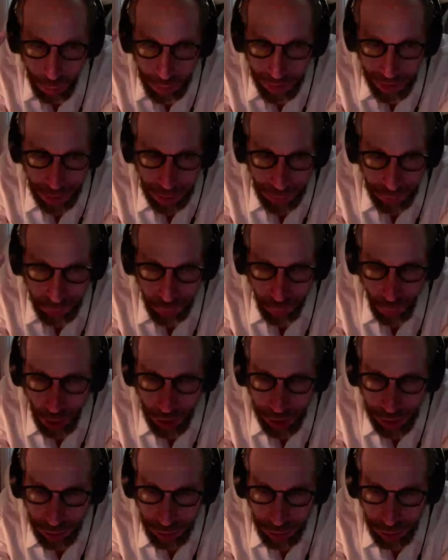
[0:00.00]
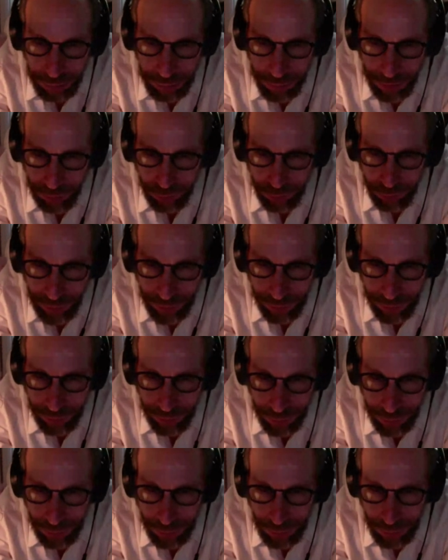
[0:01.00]
a big enough triangle and measure the,
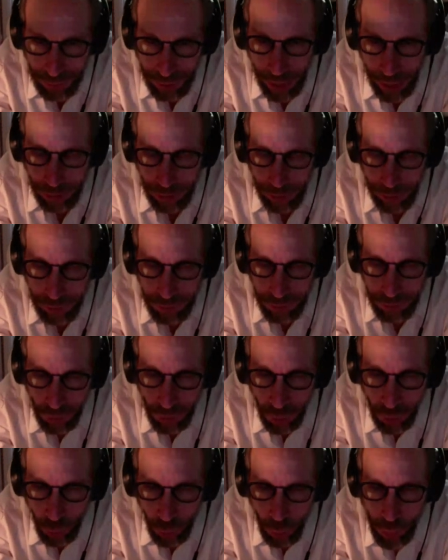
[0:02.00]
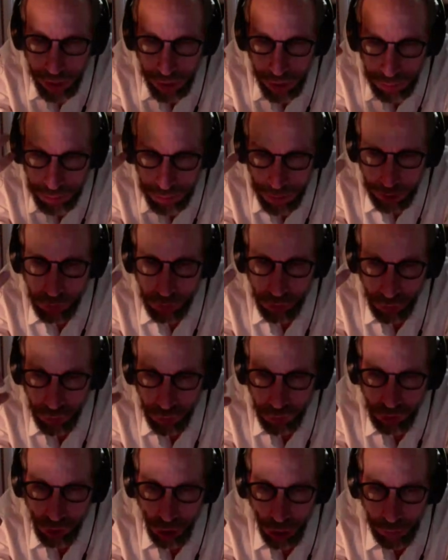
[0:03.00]
the angles, we could measure
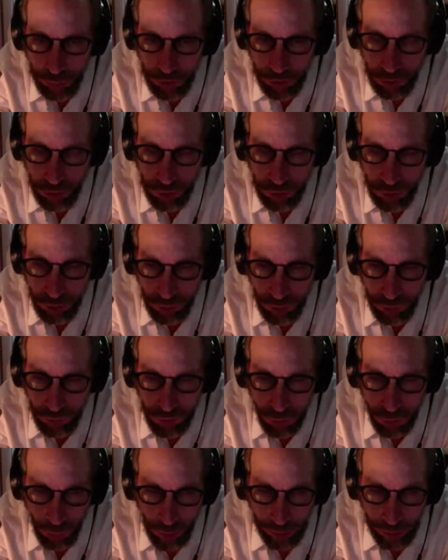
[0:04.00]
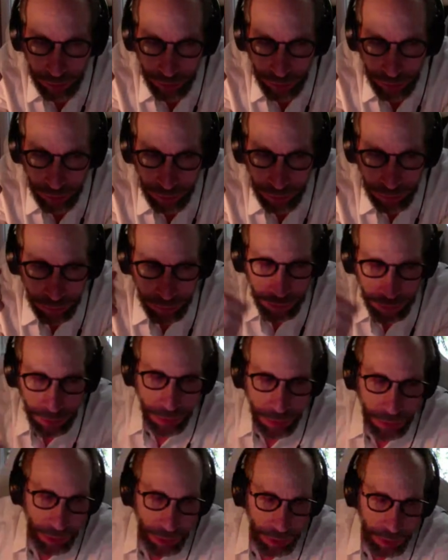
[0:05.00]
the geometry of the universe directly.
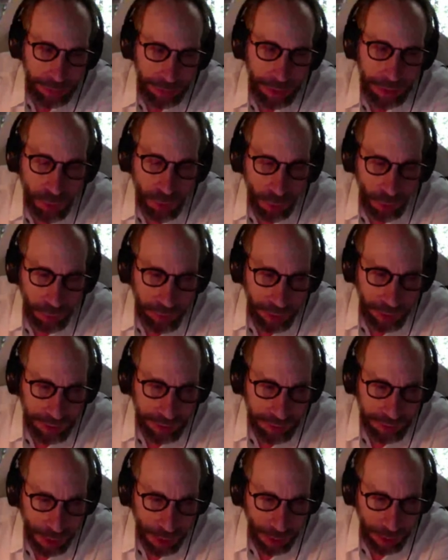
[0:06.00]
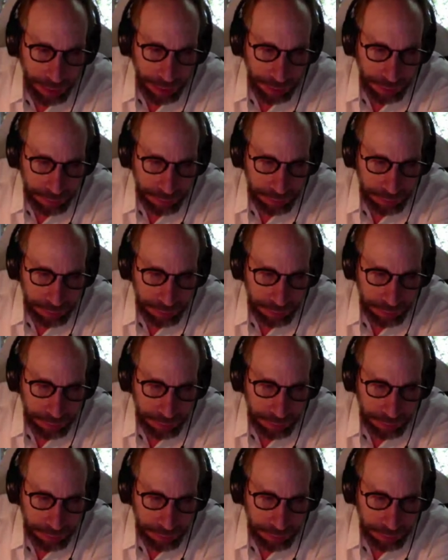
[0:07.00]
Let's go to the next slide.